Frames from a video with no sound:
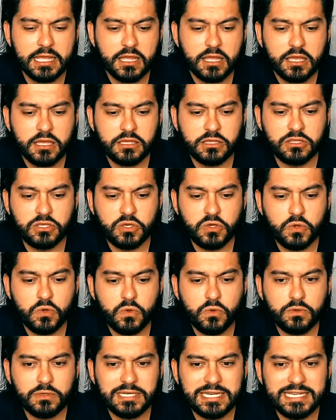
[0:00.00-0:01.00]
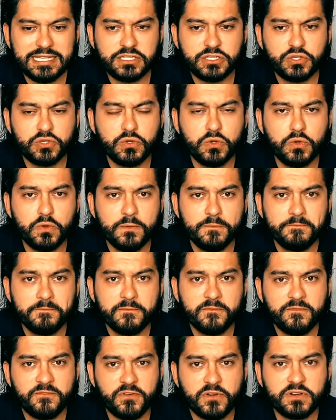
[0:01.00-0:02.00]
you need to
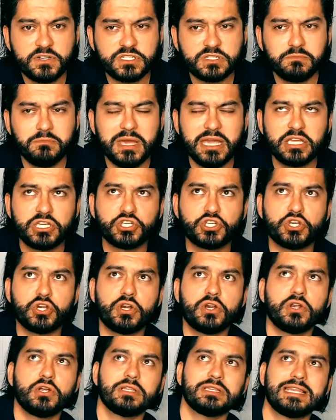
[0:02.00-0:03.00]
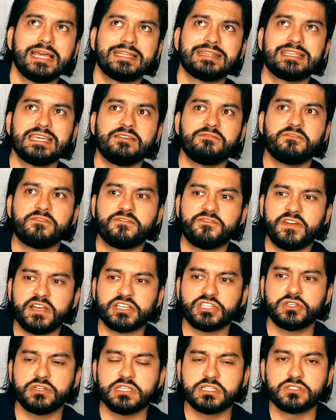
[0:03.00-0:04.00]
first make sure that the
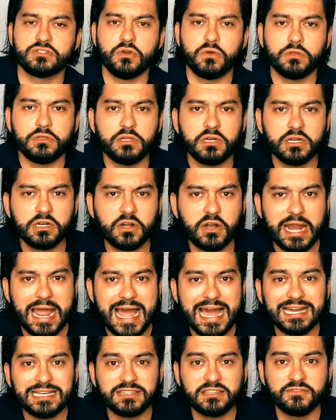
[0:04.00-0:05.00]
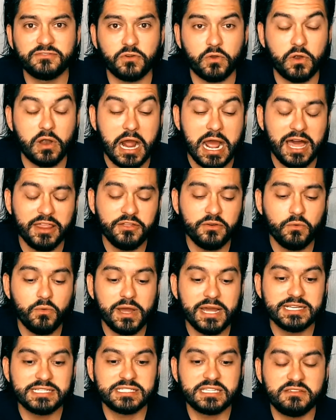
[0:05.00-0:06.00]
infection is no longer active, or
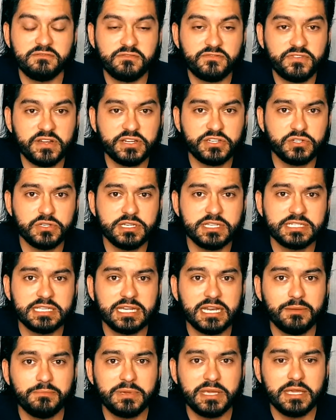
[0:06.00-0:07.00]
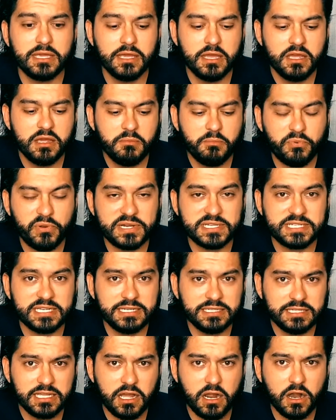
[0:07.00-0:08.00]
otherwise the infection is going to be present
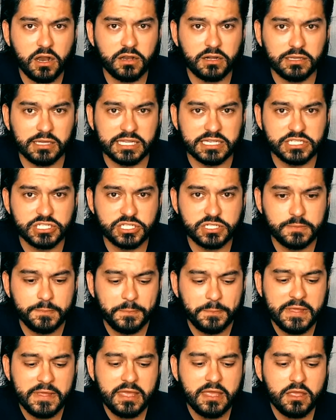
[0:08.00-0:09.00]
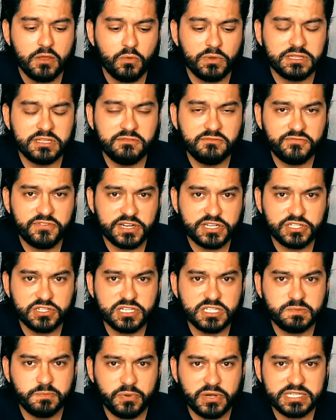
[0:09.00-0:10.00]
in the cartilage. When the infection
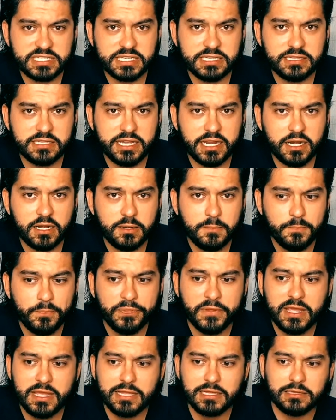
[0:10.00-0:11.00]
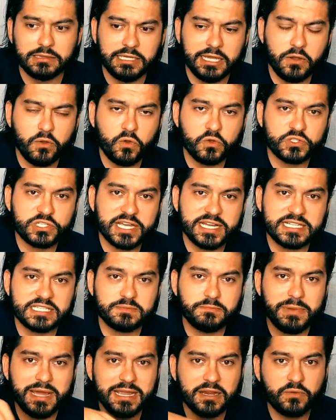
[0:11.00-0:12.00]
is present there, leukocytes
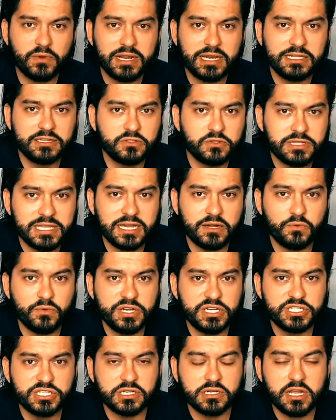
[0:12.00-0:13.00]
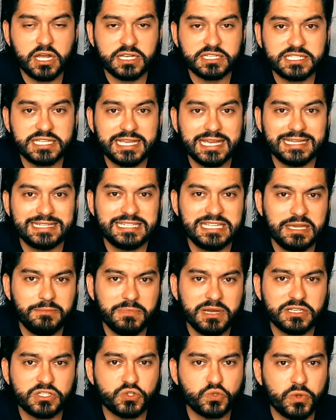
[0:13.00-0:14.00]
migrate into that region, causing
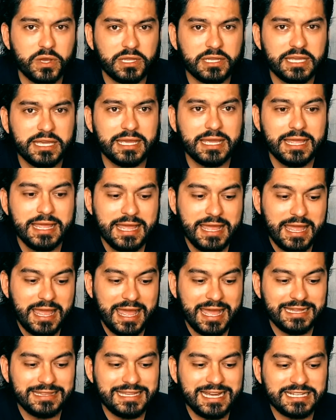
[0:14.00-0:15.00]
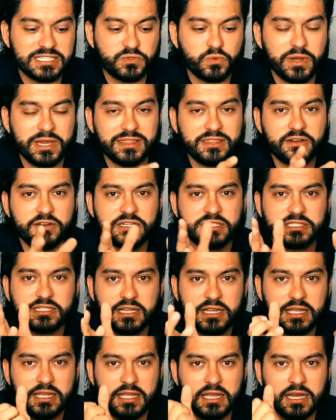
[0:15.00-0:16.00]
edema, swelling, and that's why there's
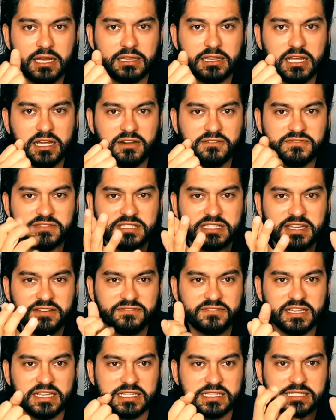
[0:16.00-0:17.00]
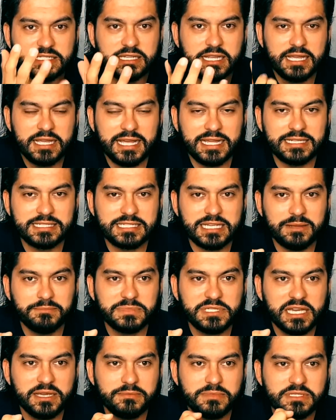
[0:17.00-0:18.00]
a lot of stiffness. And
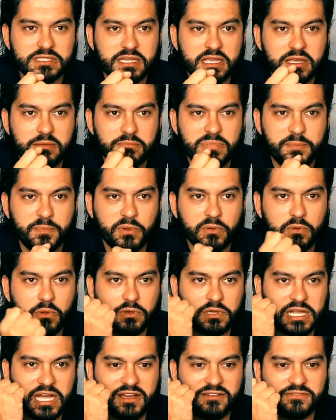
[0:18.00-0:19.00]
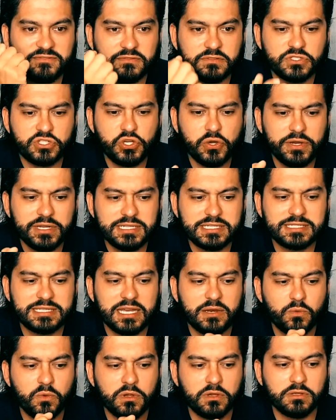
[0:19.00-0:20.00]
sometimes people will have joints
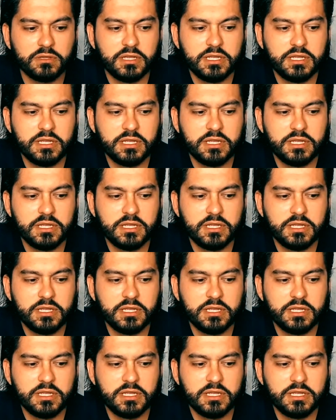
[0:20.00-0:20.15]
that will